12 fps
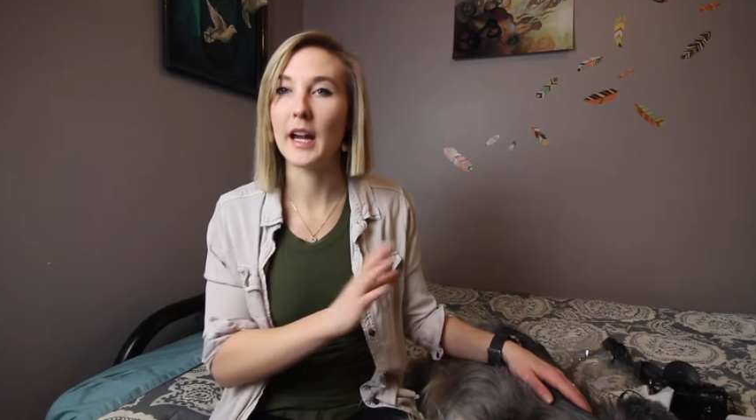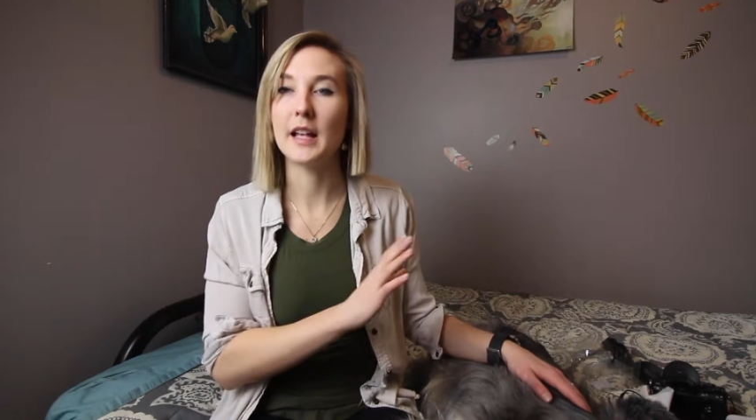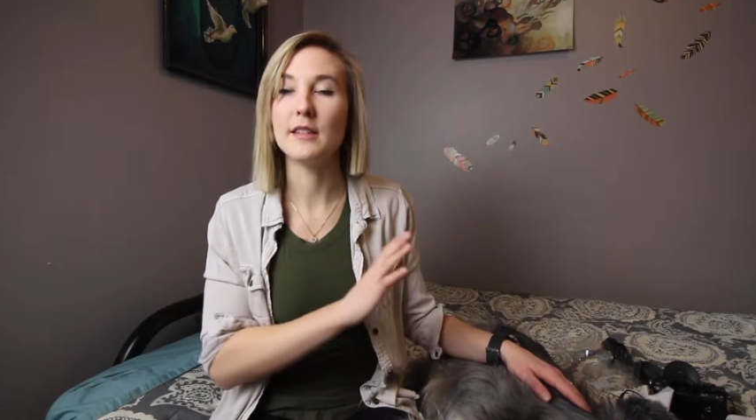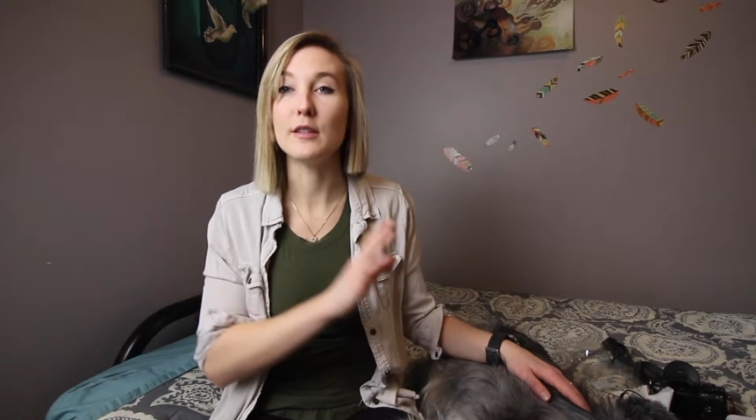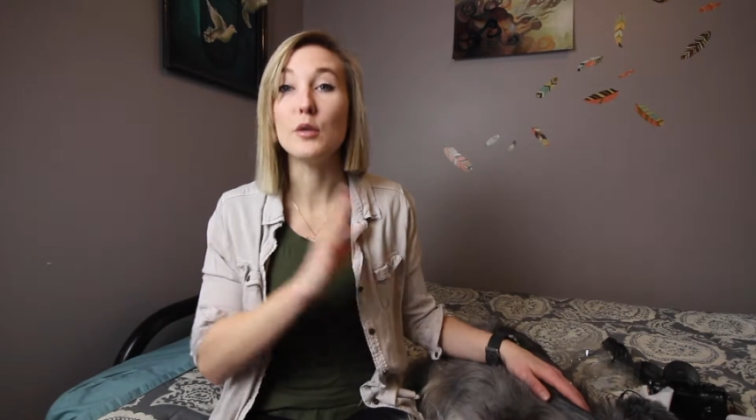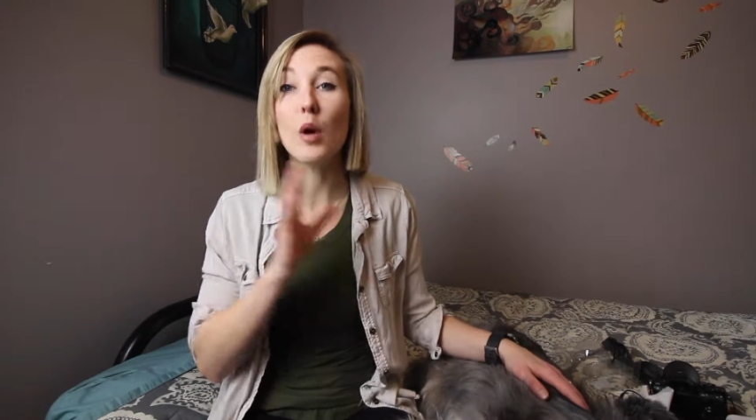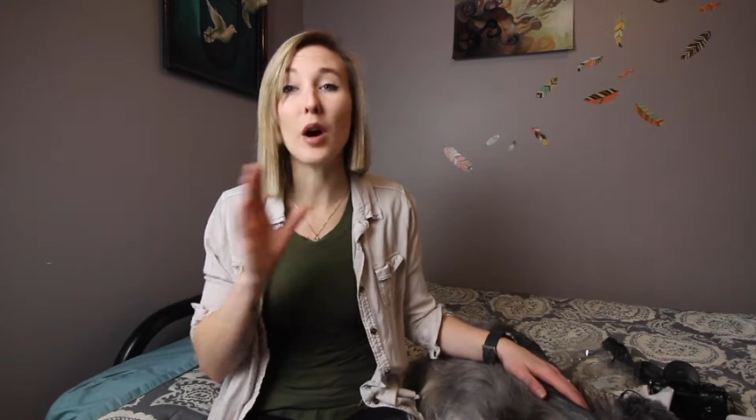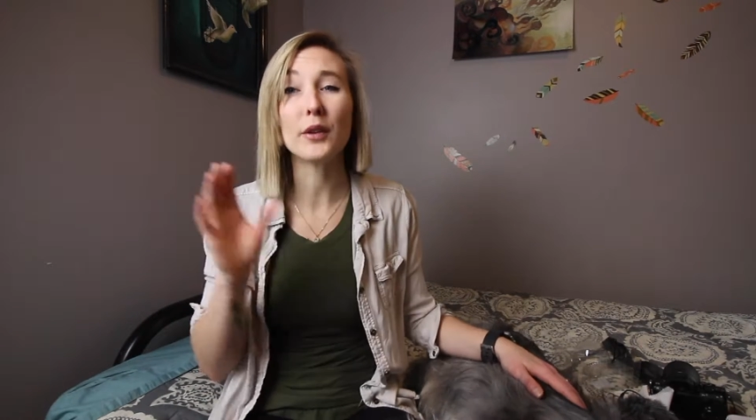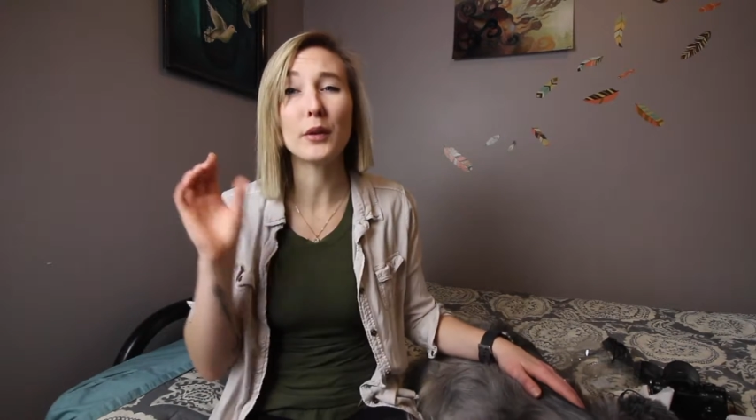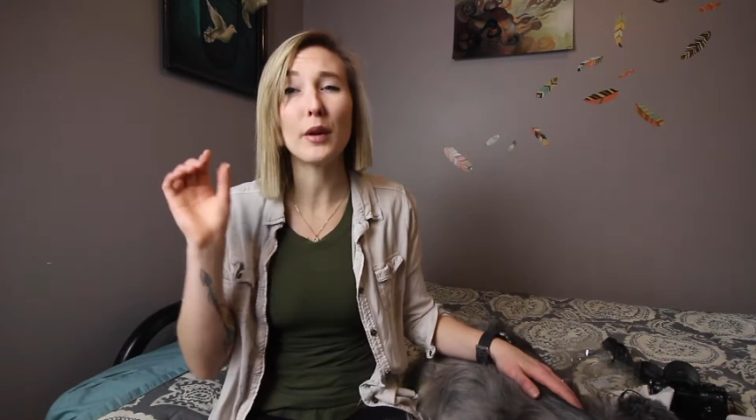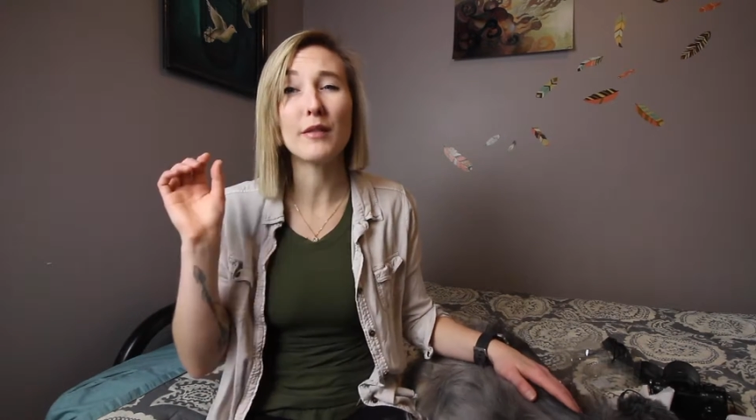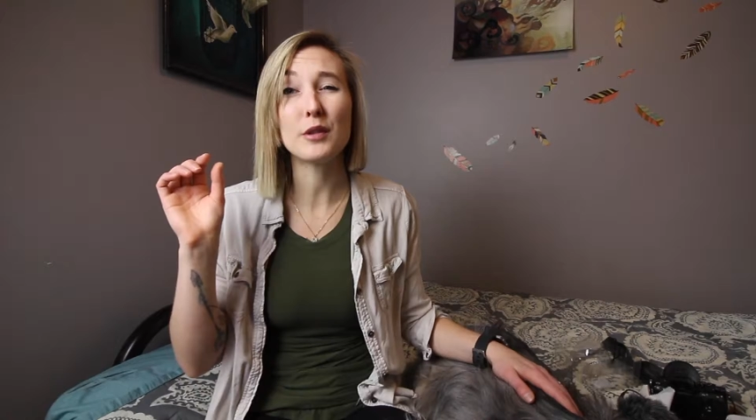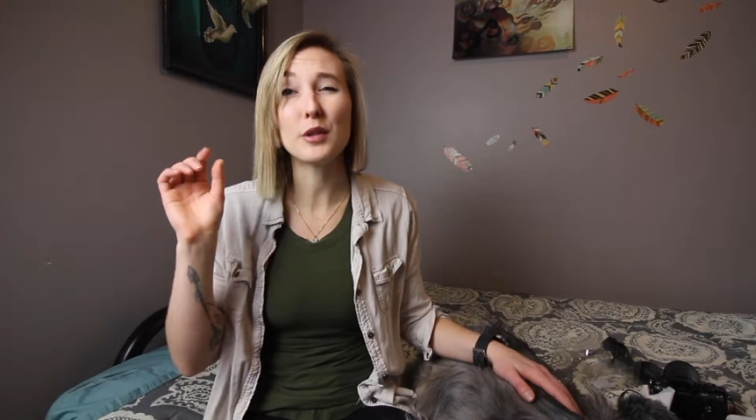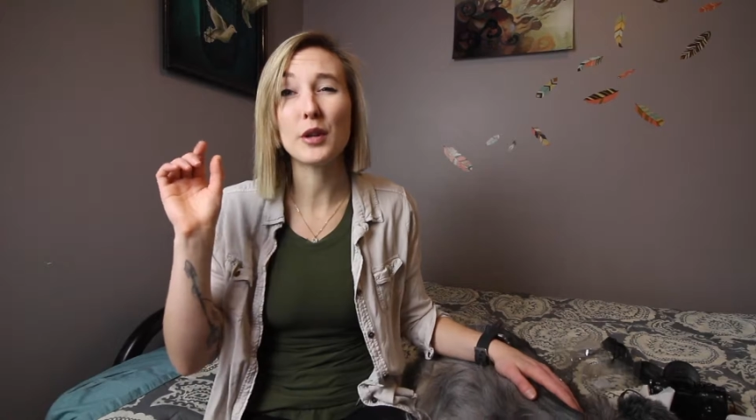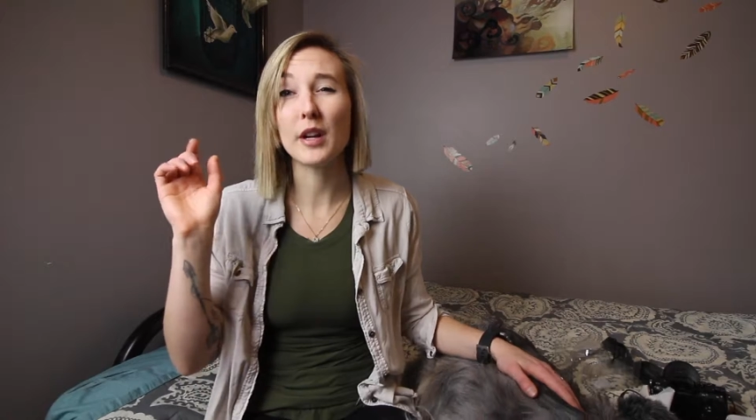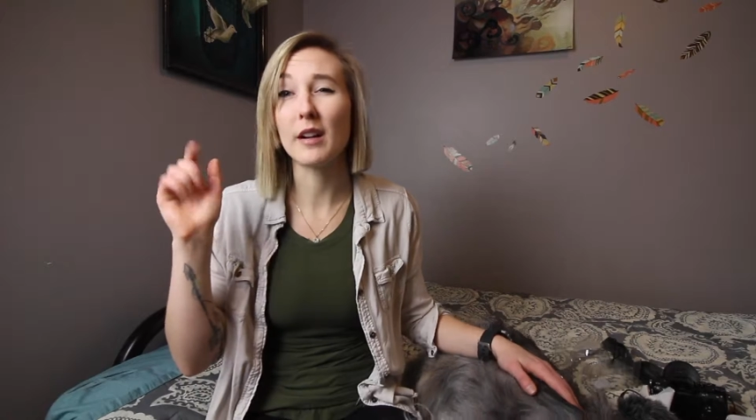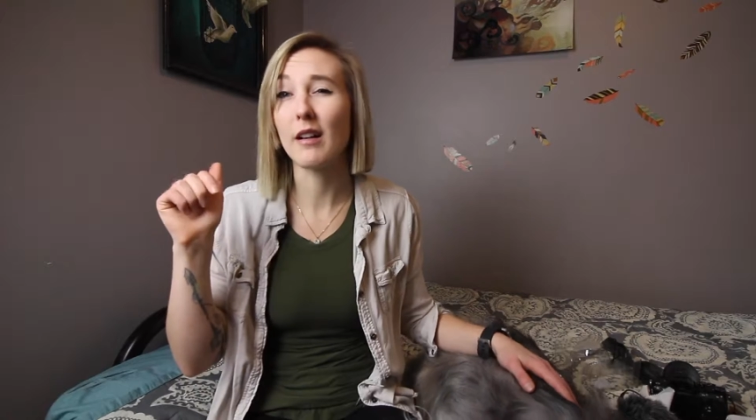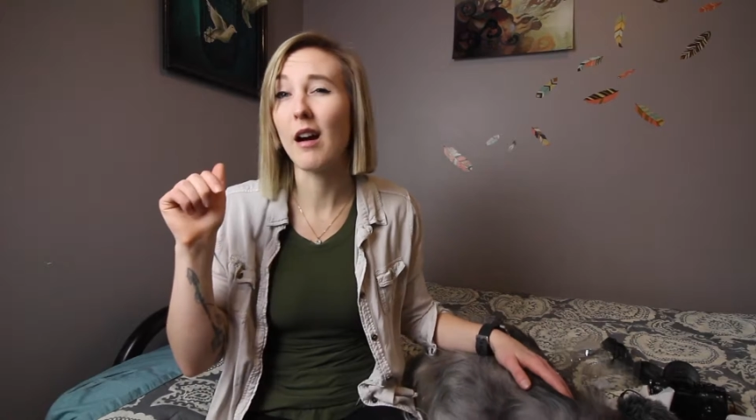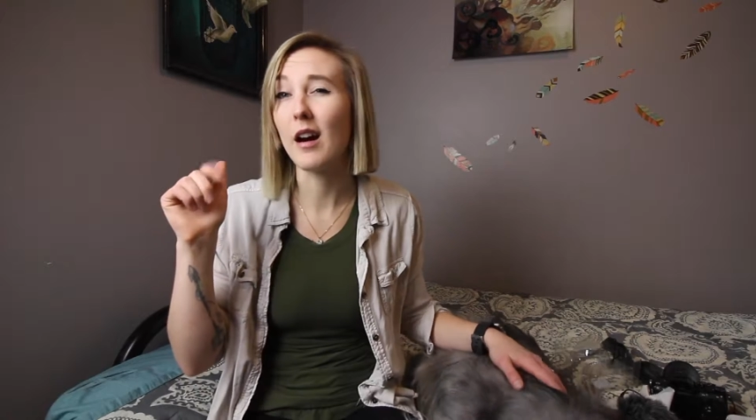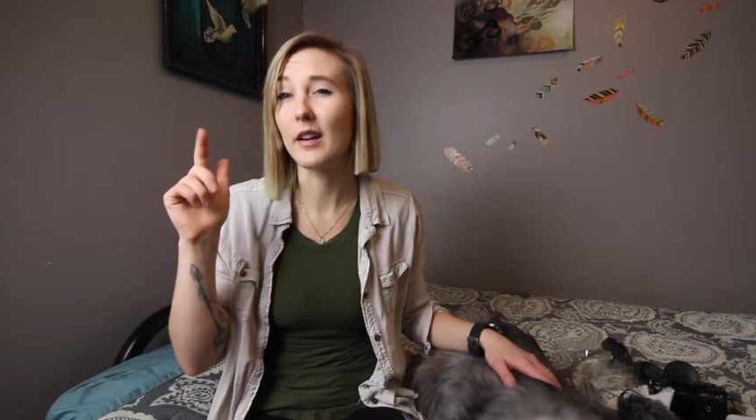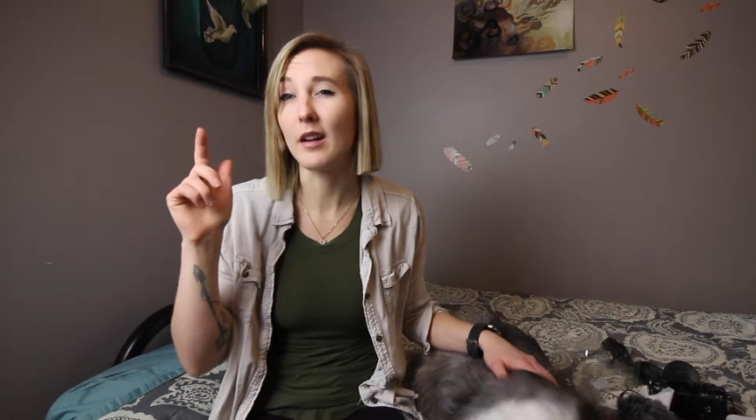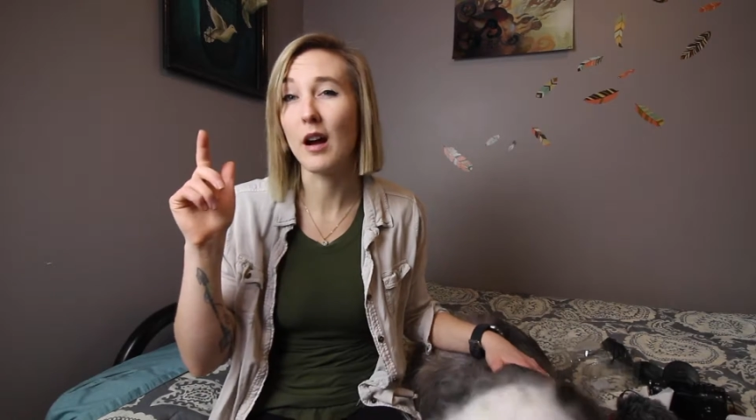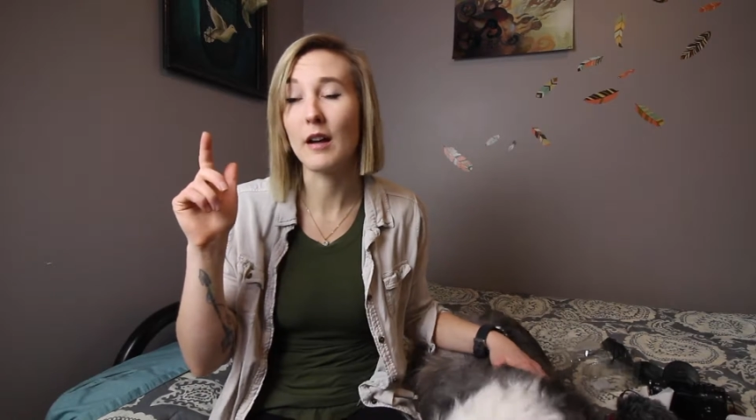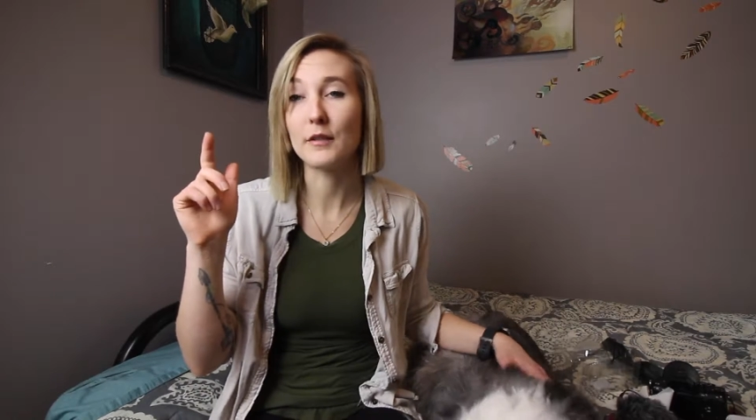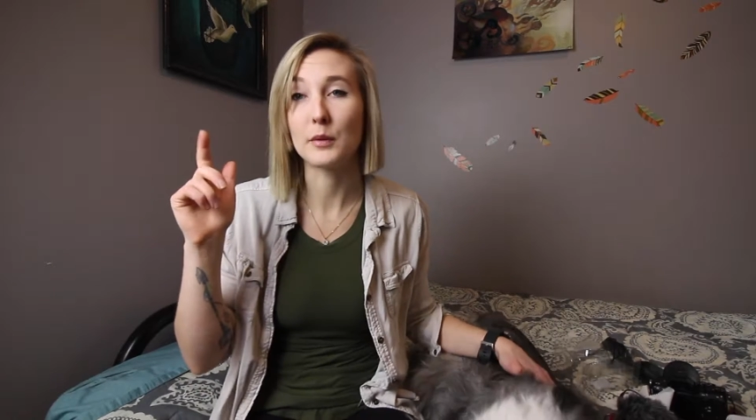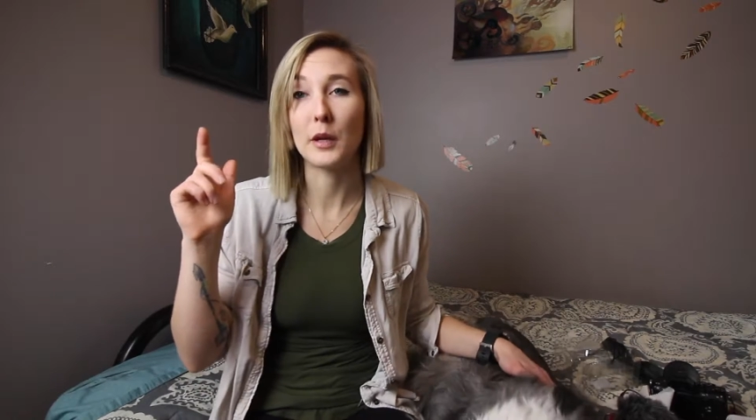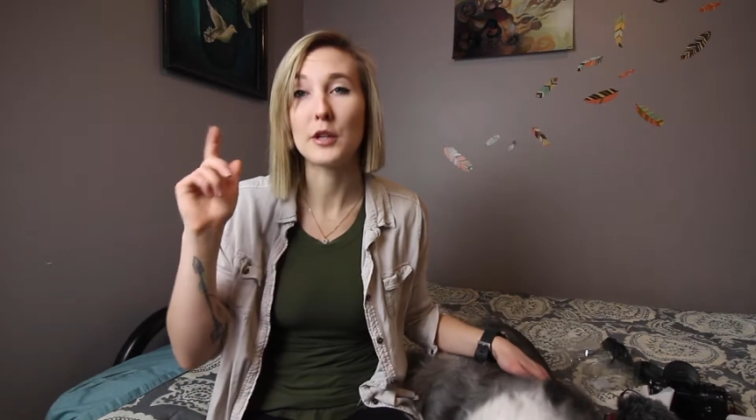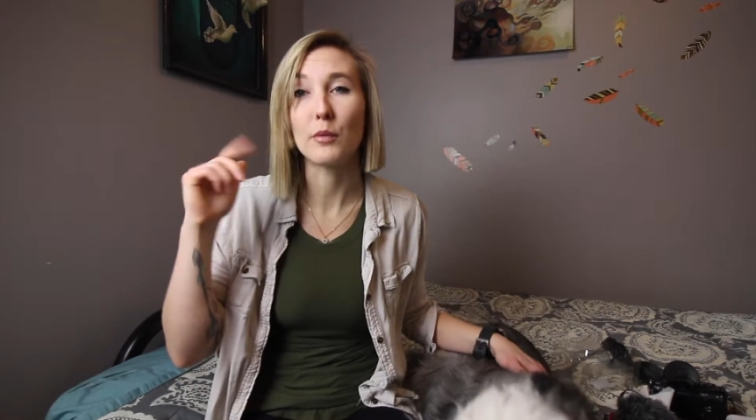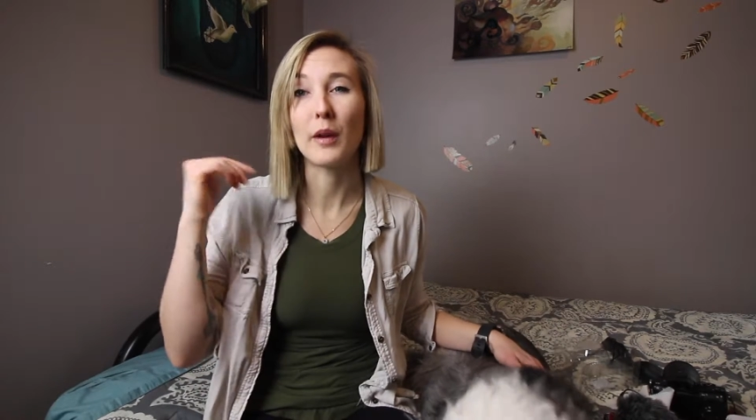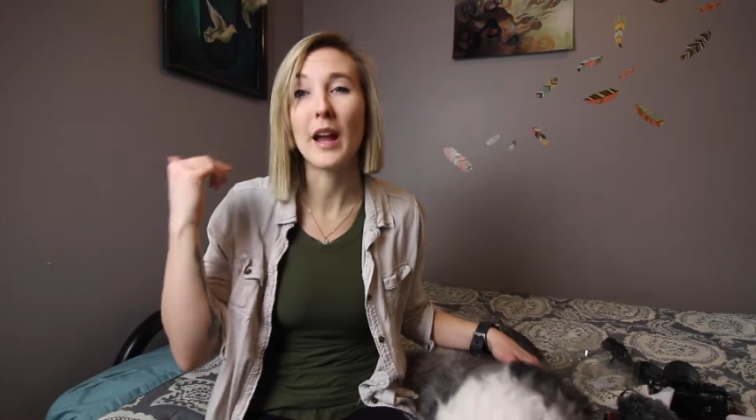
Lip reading: And you also don't have to turn on an on and off switch.